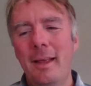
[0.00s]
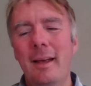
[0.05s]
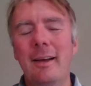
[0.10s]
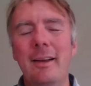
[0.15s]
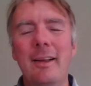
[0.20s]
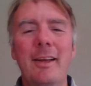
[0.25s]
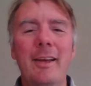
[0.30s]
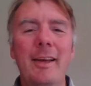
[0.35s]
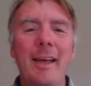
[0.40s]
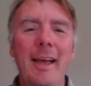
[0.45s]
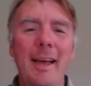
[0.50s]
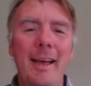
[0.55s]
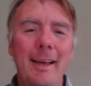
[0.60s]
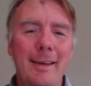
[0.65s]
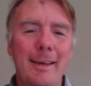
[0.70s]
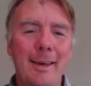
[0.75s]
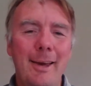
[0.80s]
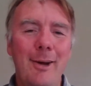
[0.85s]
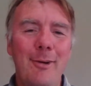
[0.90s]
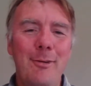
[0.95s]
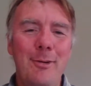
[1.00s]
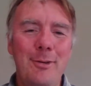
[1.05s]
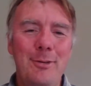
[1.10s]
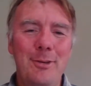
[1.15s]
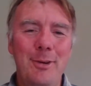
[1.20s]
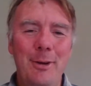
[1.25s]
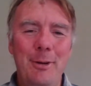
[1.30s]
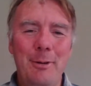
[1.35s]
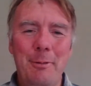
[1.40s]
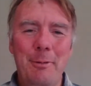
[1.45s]
can I encourage
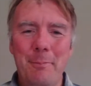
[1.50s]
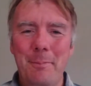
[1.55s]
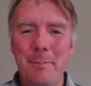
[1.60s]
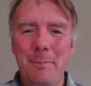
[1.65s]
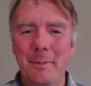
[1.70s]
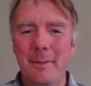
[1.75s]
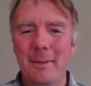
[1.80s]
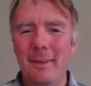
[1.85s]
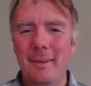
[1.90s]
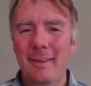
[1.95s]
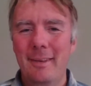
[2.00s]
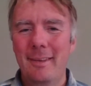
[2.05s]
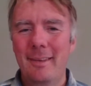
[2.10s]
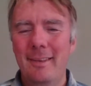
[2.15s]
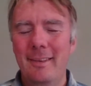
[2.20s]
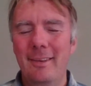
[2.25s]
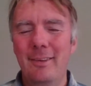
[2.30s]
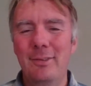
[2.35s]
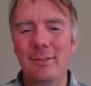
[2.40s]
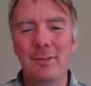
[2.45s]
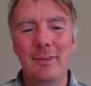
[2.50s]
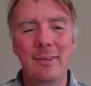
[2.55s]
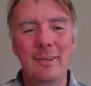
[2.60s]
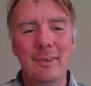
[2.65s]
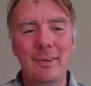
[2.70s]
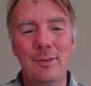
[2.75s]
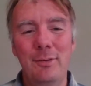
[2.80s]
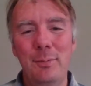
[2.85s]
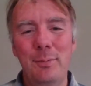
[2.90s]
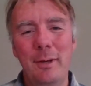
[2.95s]
you
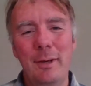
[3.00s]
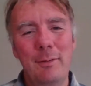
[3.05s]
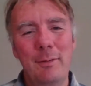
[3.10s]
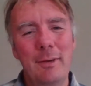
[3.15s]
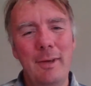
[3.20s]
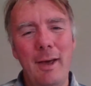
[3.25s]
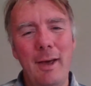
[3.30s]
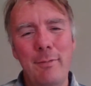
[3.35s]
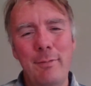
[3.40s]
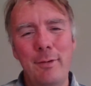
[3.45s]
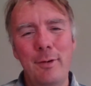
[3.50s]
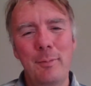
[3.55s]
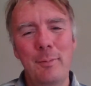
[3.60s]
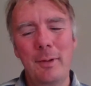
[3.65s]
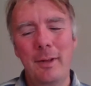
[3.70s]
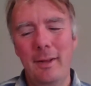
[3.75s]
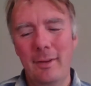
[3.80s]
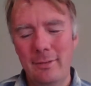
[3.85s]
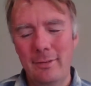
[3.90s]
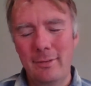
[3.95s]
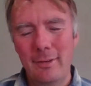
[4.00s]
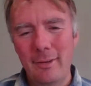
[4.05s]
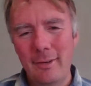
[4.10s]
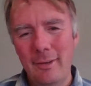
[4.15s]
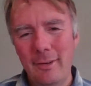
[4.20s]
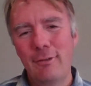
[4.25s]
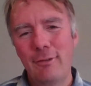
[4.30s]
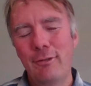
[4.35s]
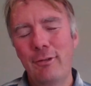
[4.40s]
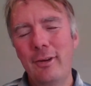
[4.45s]
this week, if you get a few minutes,
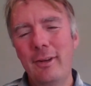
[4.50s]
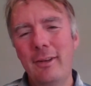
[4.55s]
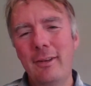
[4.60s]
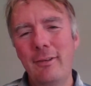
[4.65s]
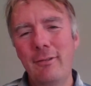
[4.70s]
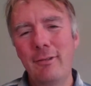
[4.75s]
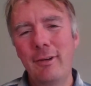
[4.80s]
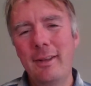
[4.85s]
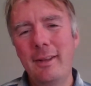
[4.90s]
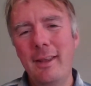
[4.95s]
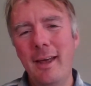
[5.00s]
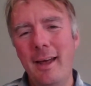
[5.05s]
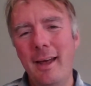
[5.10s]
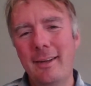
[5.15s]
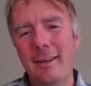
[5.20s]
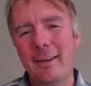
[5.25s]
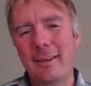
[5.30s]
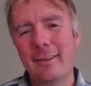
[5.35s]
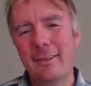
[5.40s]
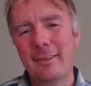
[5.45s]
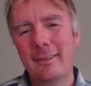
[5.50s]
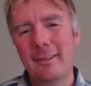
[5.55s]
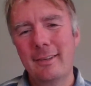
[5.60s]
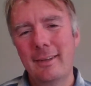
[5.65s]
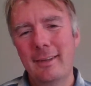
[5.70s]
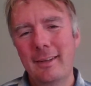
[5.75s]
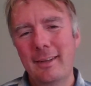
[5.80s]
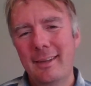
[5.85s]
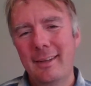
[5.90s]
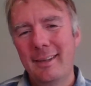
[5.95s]
read the headings,
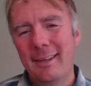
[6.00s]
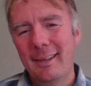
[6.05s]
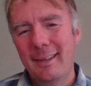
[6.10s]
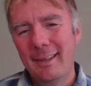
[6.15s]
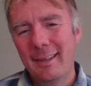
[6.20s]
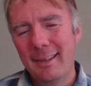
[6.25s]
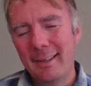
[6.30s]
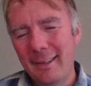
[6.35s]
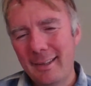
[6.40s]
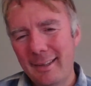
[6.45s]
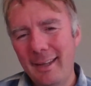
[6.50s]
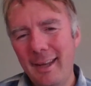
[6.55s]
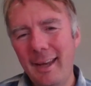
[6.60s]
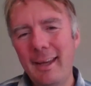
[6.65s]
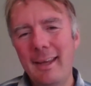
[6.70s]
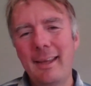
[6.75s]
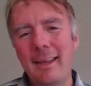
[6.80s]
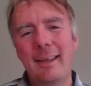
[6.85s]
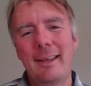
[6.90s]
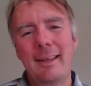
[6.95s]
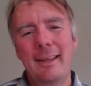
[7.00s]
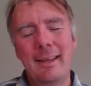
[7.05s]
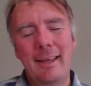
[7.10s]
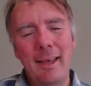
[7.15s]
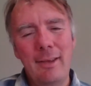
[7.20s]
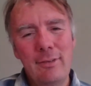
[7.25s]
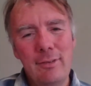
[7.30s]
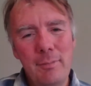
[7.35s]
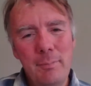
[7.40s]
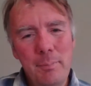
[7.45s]

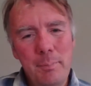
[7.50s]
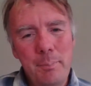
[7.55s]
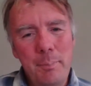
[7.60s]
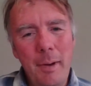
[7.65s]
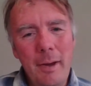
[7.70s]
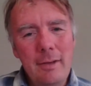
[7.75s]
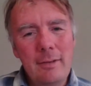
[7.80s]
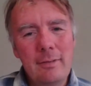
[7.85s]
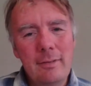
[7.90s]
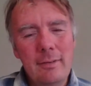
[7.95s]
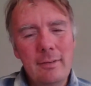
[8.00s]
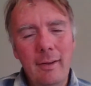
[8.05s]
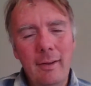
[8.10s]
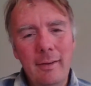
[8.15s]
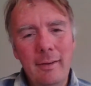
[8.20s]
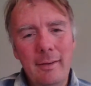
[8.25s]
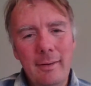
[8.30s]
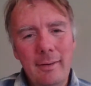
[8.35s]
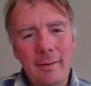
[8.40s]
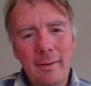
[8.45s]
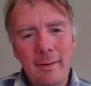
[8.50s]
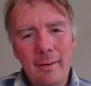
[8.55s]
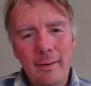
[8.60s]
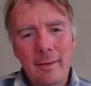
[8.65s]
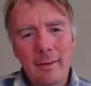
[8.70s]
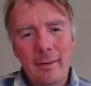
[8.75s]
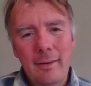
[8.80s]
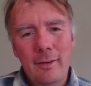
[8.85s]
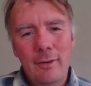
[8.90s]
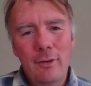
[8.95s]
get some baseline
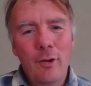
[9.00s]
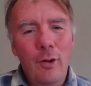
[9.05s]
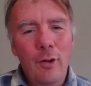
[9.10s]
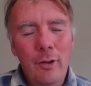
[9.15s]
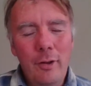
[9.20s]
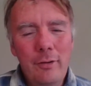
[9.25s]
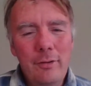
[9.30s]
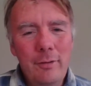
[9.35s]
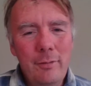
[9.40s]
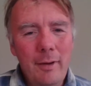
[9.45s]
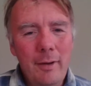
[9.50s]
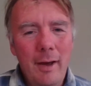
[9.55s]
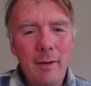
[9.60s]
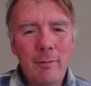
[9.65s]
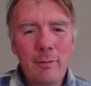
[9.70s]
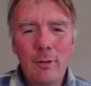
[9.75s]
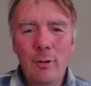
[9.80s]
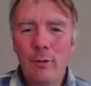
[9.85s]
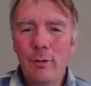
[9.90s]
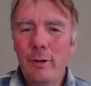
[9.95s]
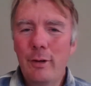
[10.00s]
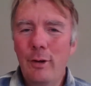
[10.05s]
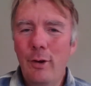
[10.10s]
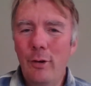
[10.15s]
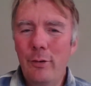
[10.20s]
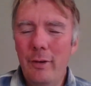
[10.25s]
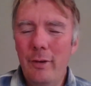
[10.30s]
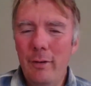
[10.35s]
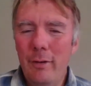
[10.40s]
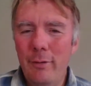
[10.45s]
knowledge if you haven't already
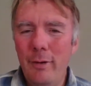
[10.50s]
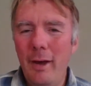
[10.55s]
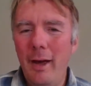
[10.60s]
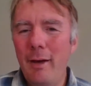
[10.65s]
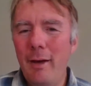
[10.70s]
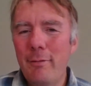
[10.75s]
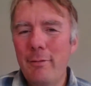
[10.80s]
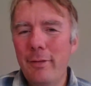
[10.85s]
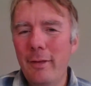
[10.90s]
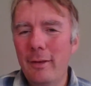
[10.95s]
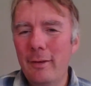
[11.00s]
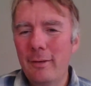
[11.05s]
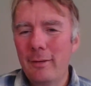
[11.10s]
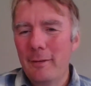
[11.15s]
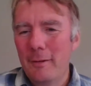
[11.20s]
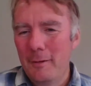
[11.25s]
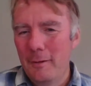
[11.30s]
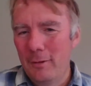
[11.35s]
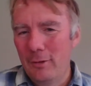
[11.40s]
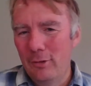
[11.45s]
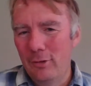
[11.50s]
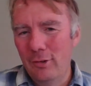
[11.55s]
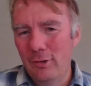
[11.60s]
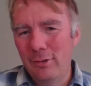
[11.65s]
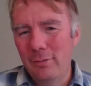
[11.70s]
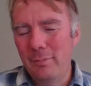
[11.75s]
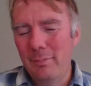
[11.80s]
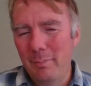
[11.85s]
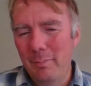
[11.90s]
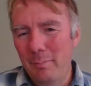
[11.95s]
got it. If you have, then
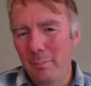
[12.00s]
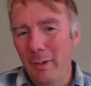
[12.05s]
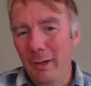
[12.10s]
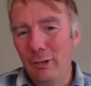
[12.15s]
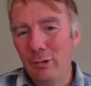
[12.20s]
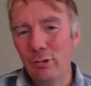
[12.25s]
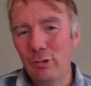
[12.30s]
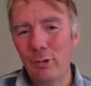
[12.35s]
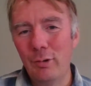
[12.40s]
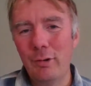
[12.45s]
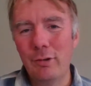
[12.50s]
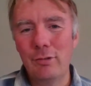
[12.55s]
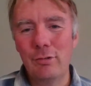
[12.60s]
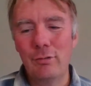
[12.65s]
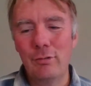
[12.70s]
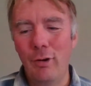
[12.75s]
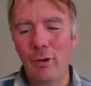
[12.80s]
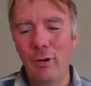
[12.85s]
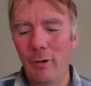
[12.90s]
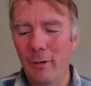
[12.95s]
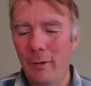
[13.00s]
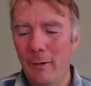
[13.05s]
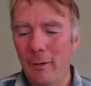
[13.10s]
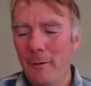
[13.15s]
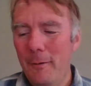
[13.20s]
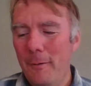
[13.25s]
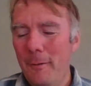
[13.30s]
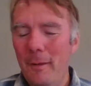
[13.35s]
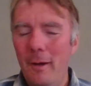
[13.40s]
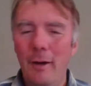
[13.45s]
just make sure it's strong.
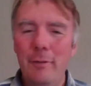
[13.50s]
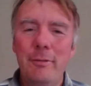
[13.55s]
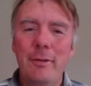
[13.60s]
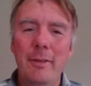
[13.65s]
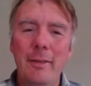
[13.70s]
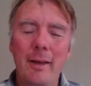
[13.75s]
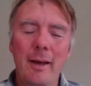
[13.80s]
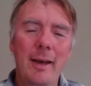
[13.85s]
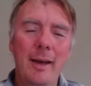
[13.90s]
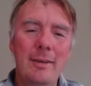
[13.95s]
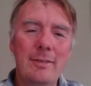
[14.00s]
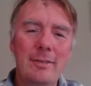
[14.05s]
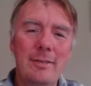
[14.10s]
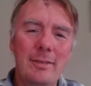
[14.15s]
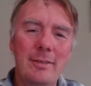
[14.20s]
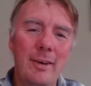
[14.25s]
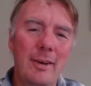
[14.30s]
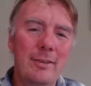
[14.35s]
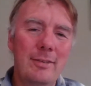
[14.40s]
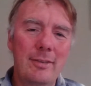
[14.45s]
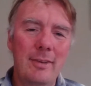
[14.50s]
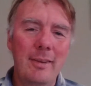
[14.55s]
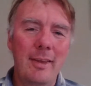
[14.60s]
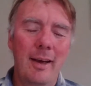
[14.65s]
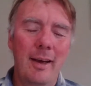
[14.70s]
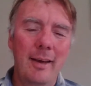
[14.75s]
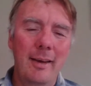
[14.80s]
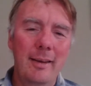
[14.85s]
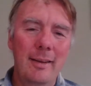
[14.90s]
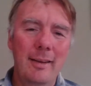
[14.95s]
I've done that exercise
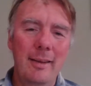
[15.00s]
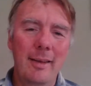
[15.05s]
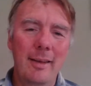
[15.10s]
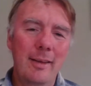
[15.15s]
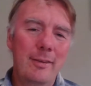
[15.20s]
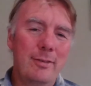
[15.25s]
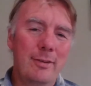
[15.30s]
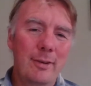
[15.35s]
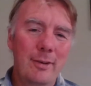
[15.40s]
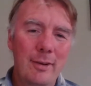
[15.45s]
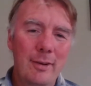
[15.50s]
today, and it's